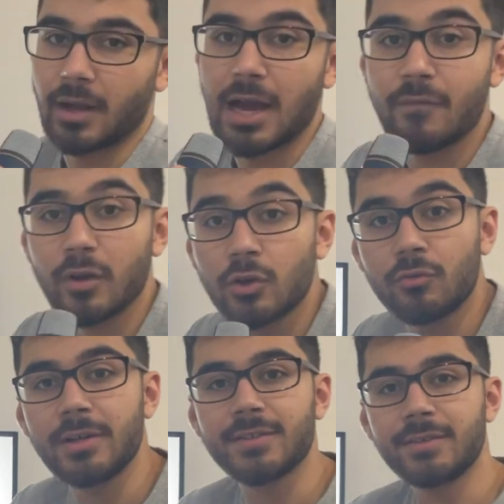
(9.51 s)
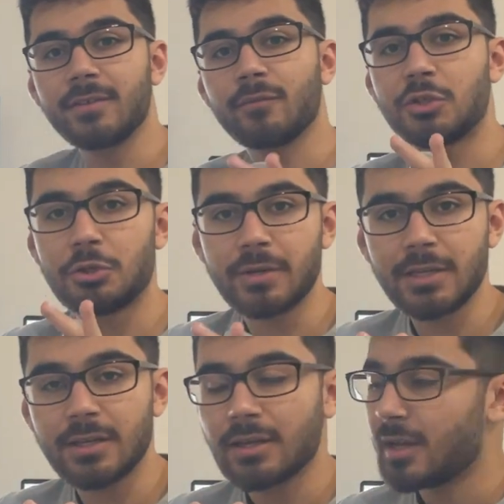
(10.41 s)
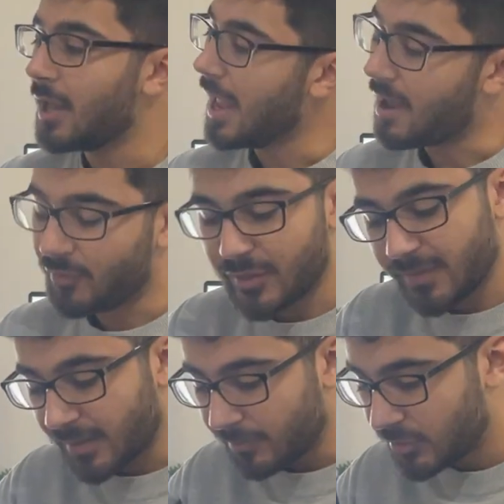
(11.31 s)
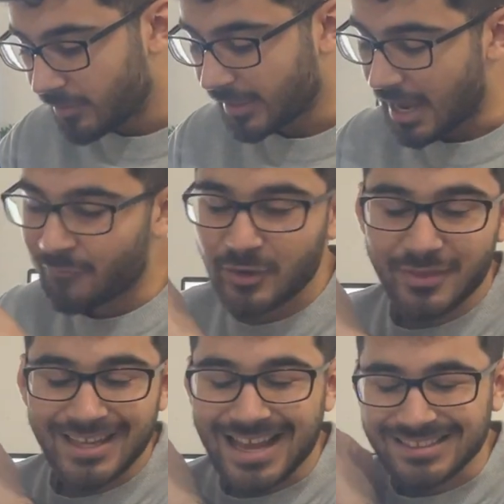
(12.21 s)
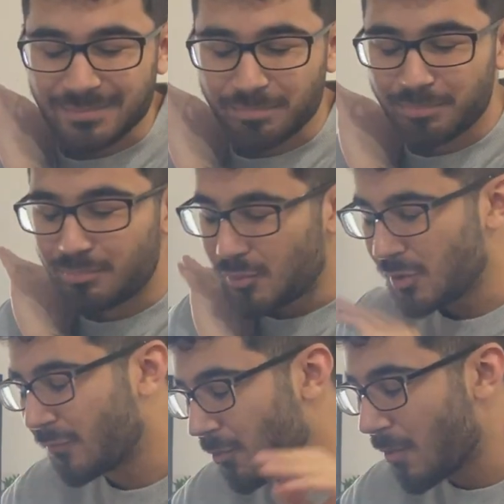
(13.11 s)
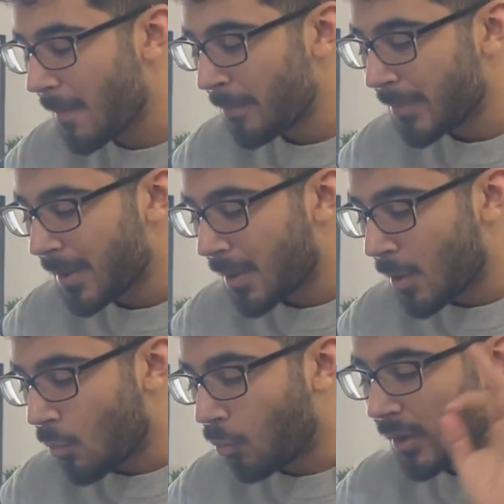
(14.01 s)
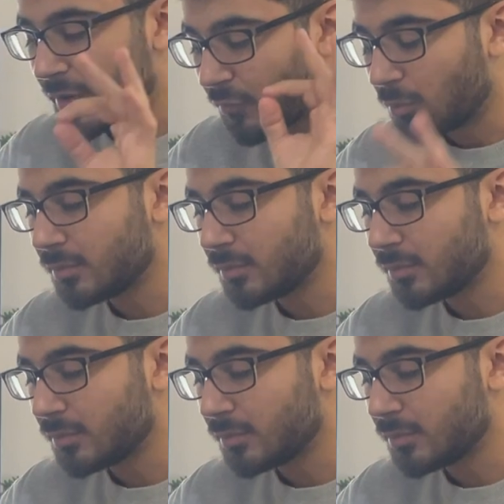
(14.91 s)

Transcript: I have a good reason for doing everything that I'm doing. Everything has a beautiful, wonderful